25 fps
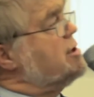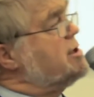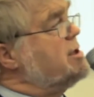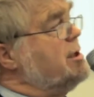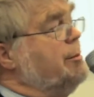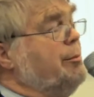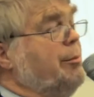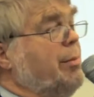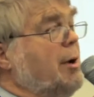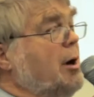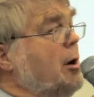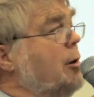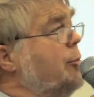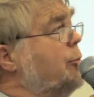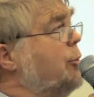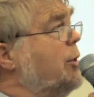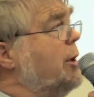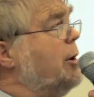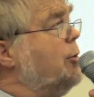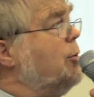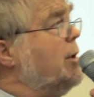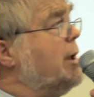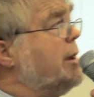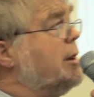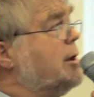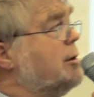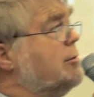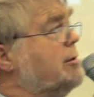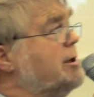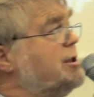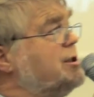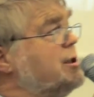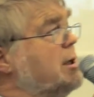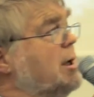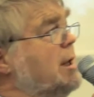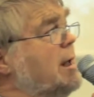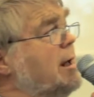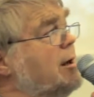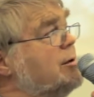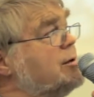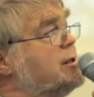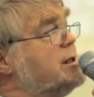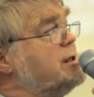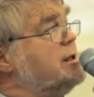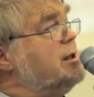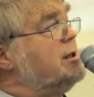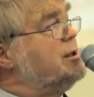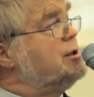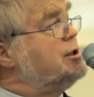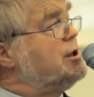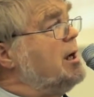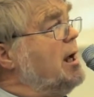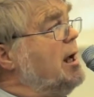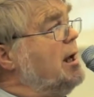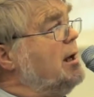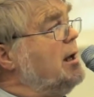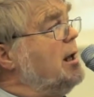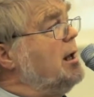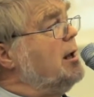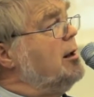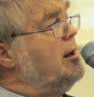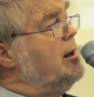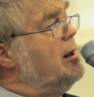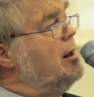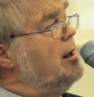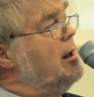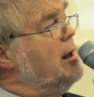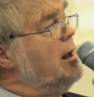Zimbabwe, where the original house is in shading,